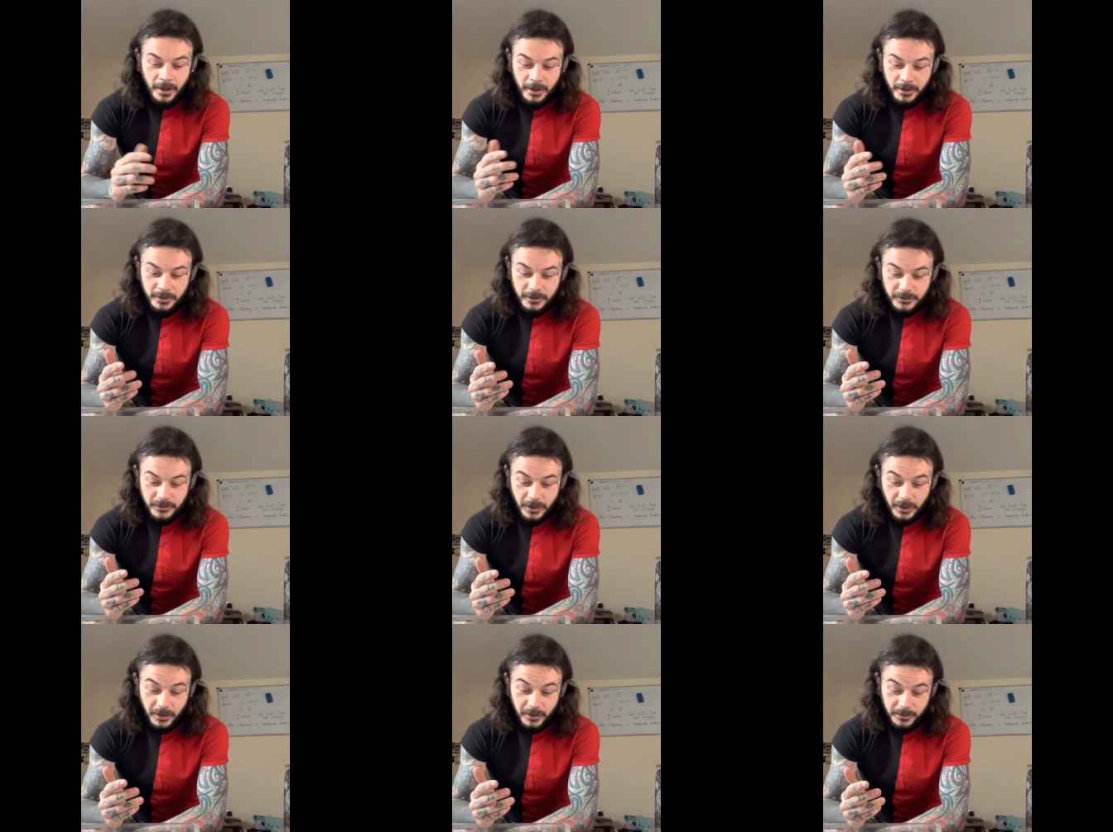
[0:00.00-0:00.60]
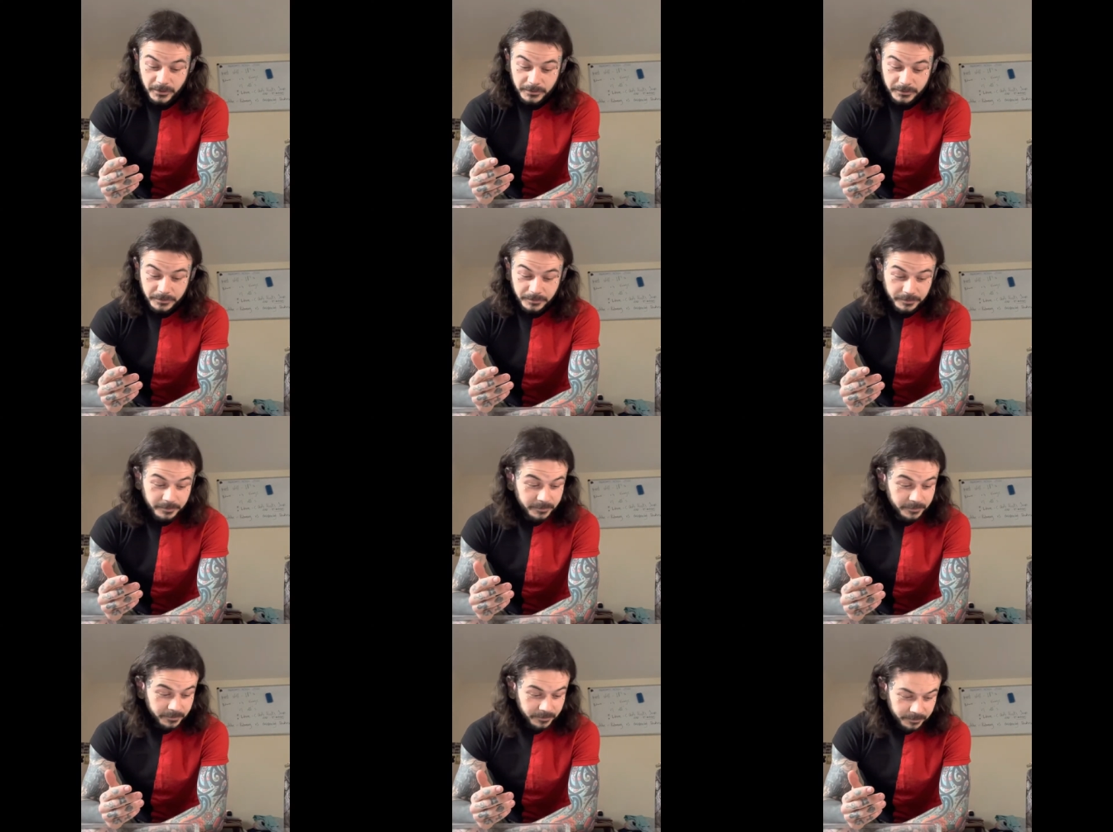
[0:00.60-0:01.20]
So
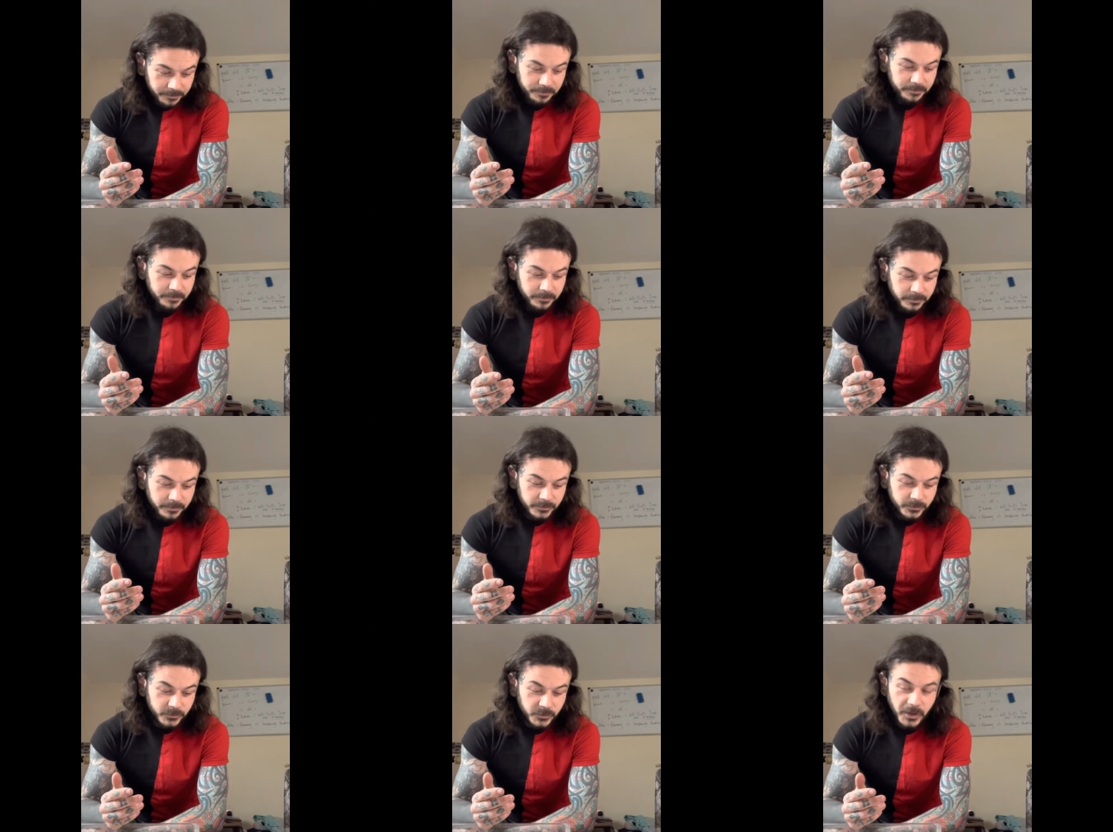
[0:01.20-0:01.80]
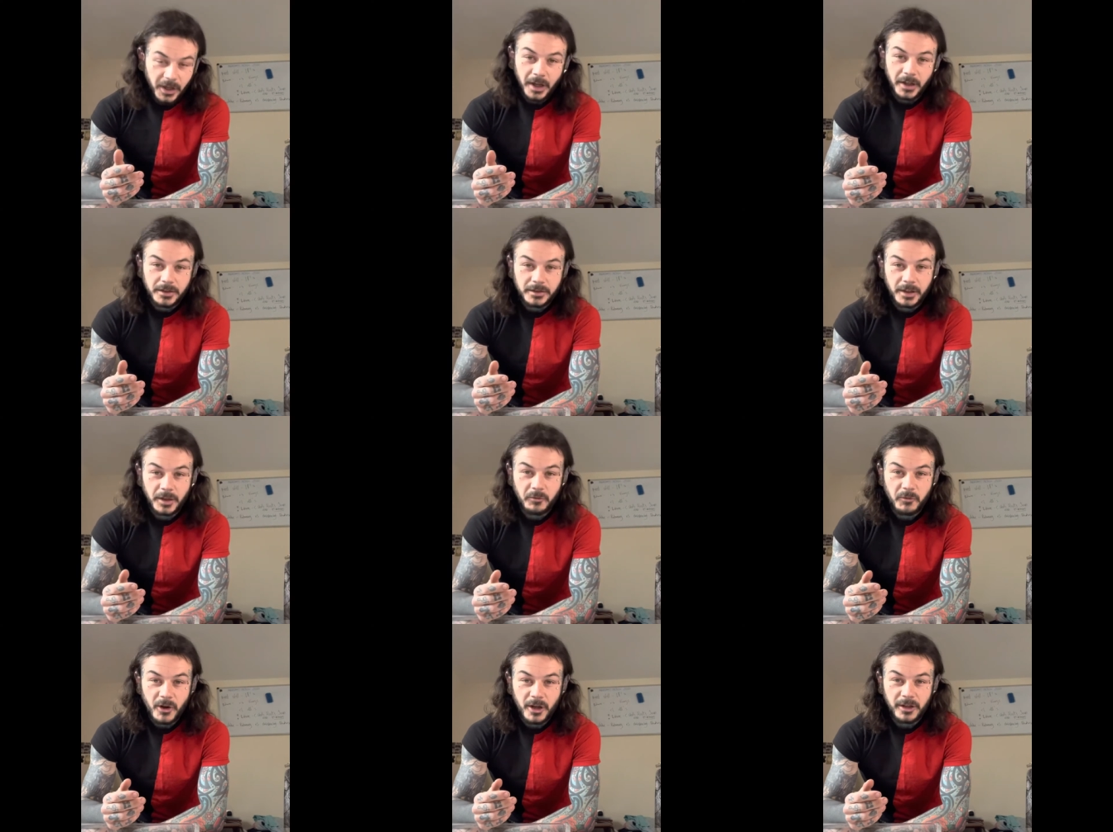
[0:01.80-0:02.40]
yeah,
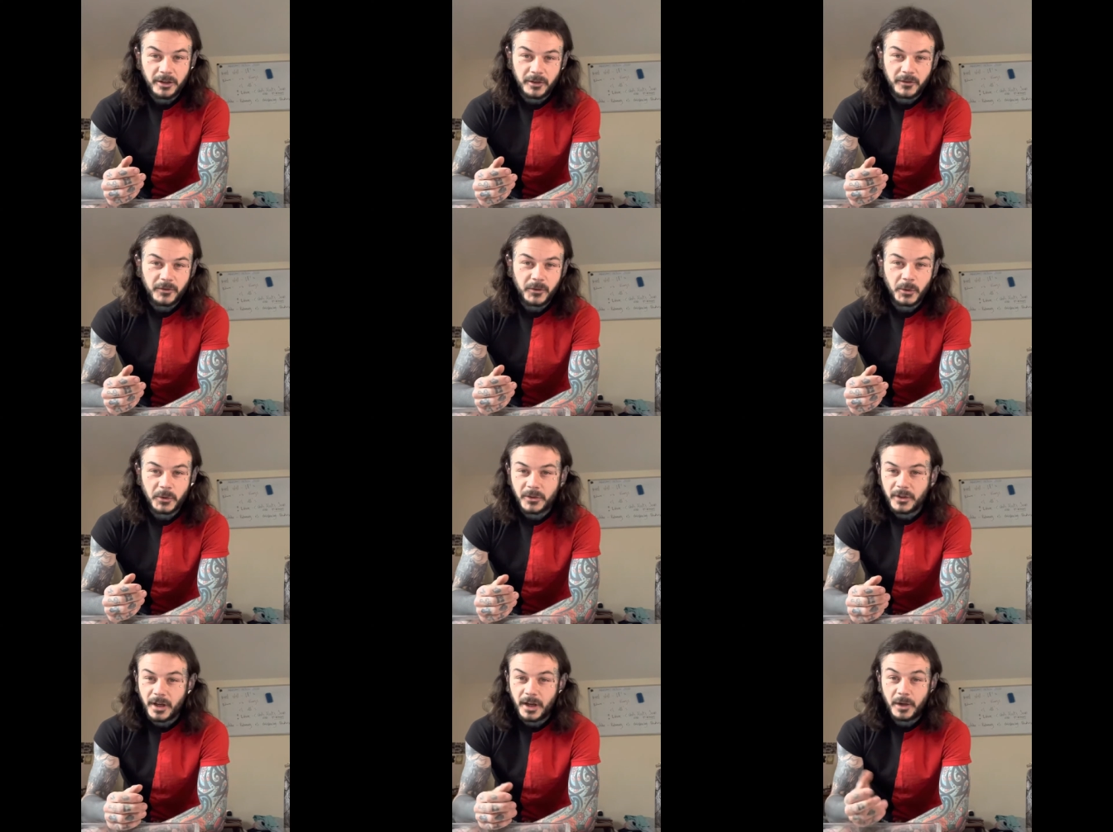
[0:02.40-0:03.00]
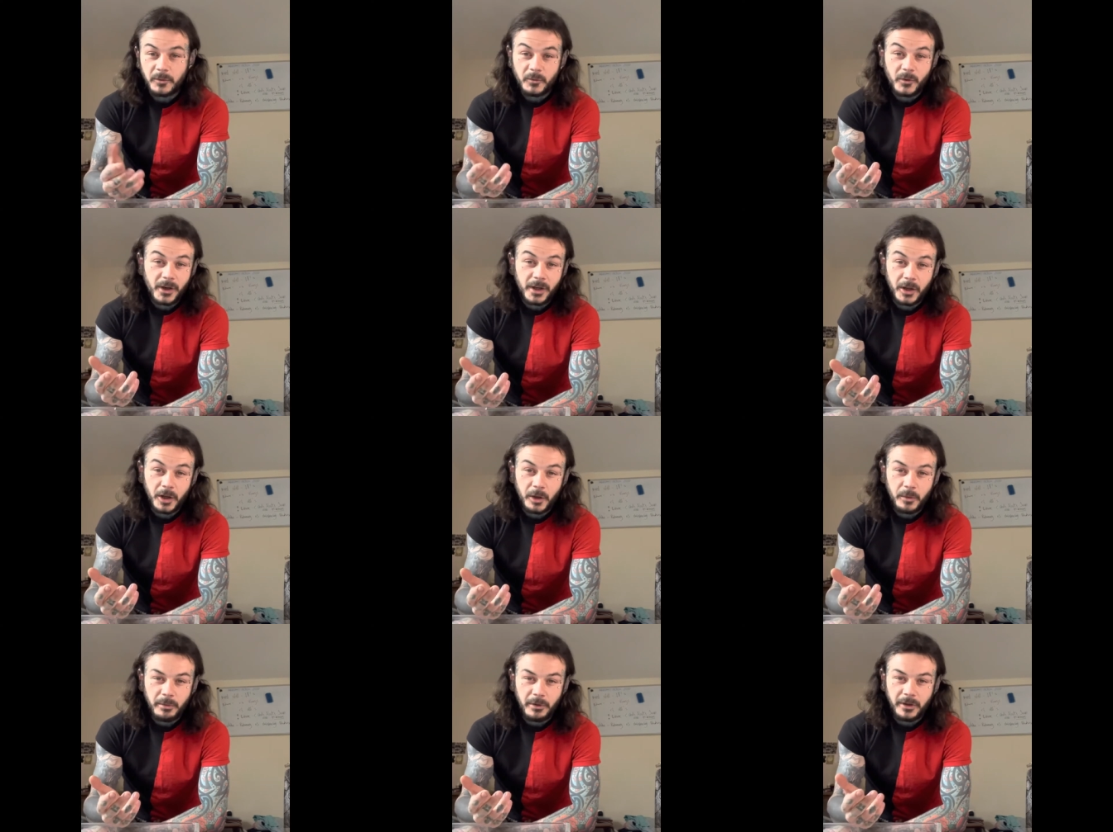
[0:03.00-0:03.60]
I'm really looking forward to that. I'm really
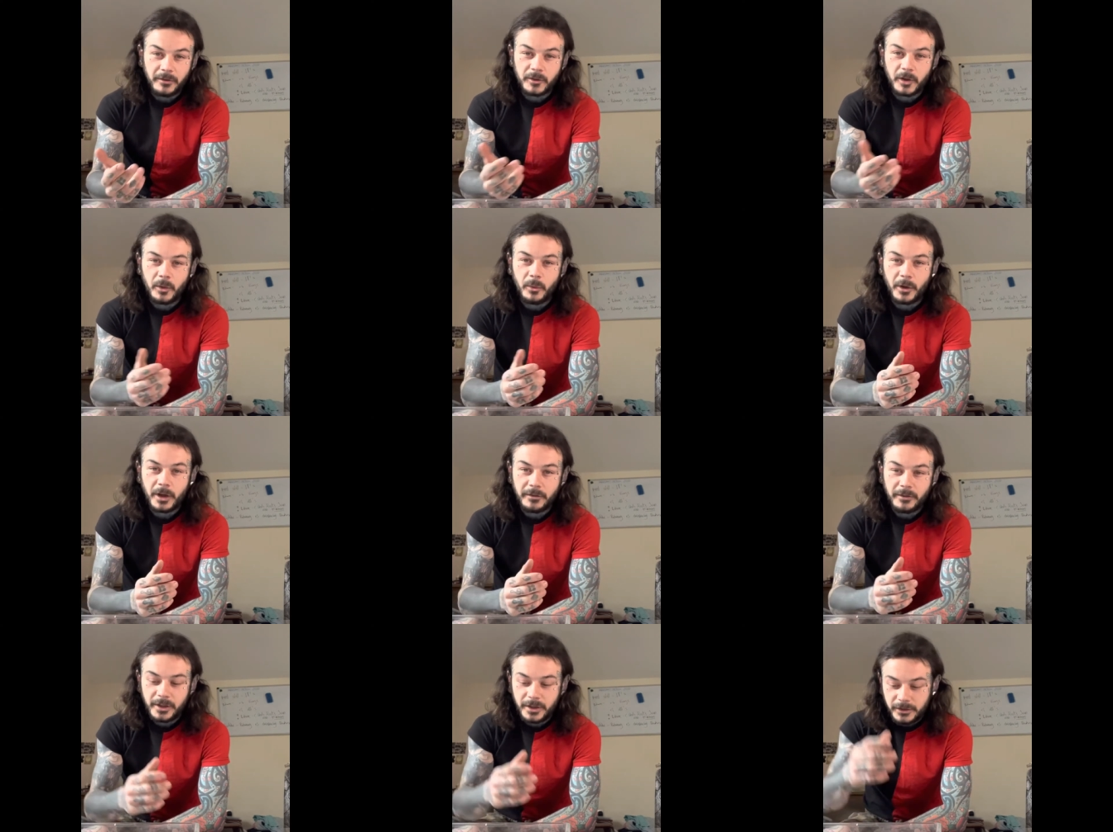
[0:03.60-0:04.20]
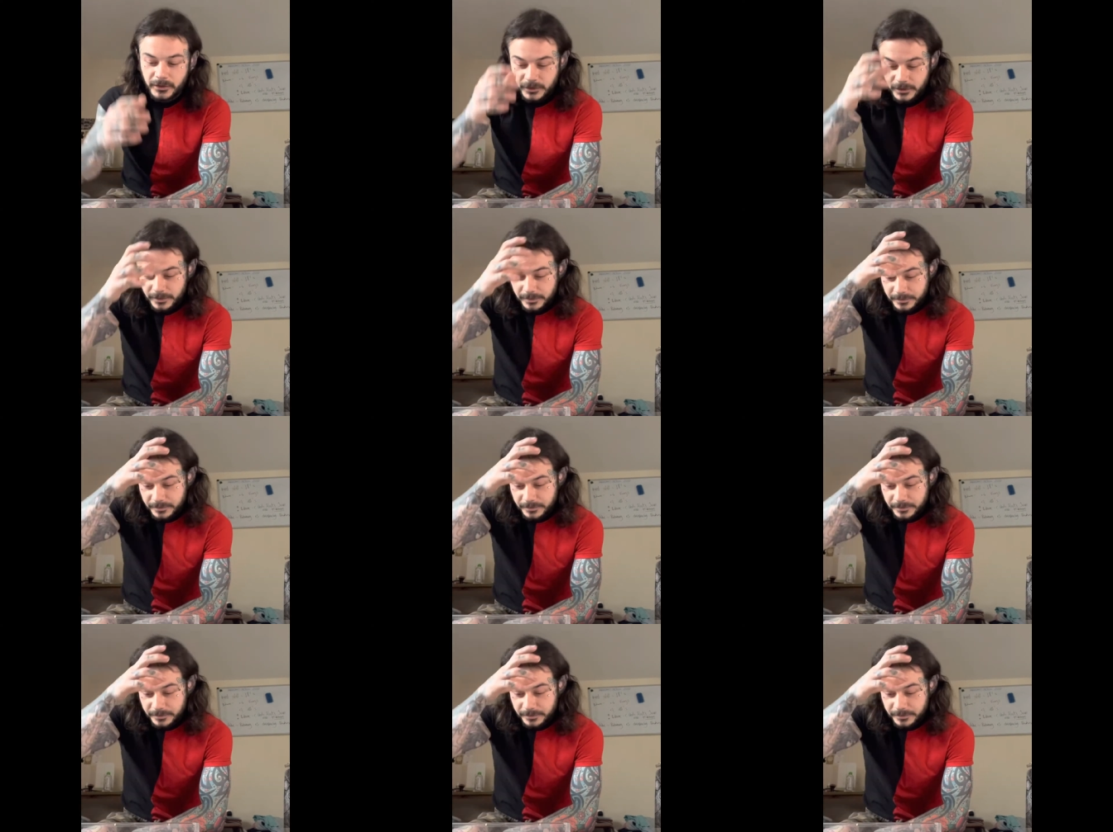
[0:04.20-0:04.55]
hoping I've got one of each